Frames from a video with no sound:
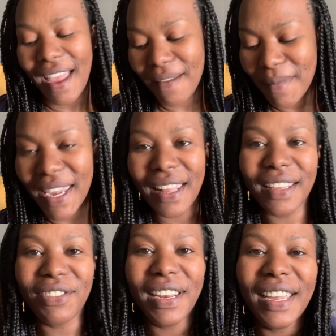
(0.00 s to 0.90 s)
Yeah,
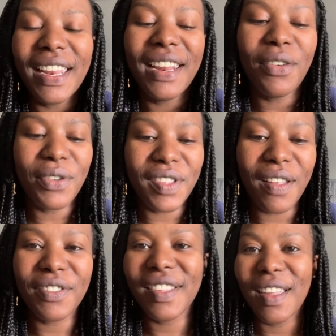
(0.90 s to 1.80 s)
Mikayla tried to get it out
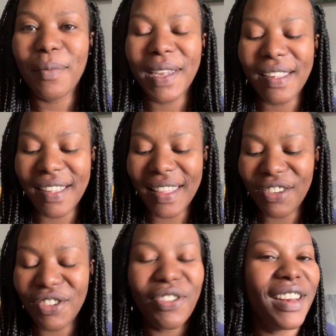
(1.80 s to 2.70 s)
herself just now because I think
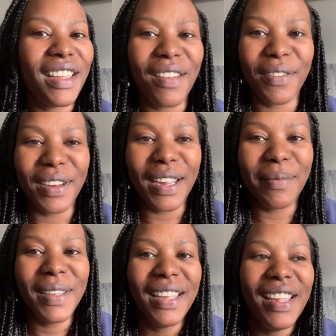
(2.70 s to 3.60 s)
she's trying to cover it up.
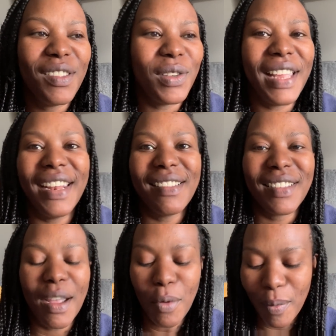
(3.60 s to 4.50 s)
So dad doesn't
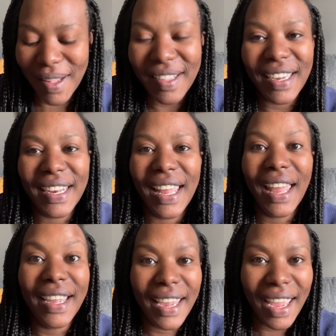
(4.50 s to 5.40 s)
come home and see it
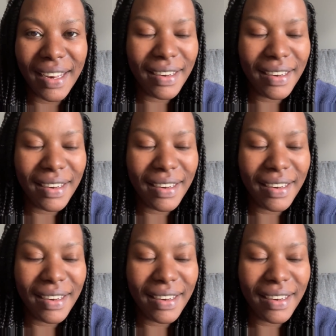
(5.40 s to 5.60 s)
again.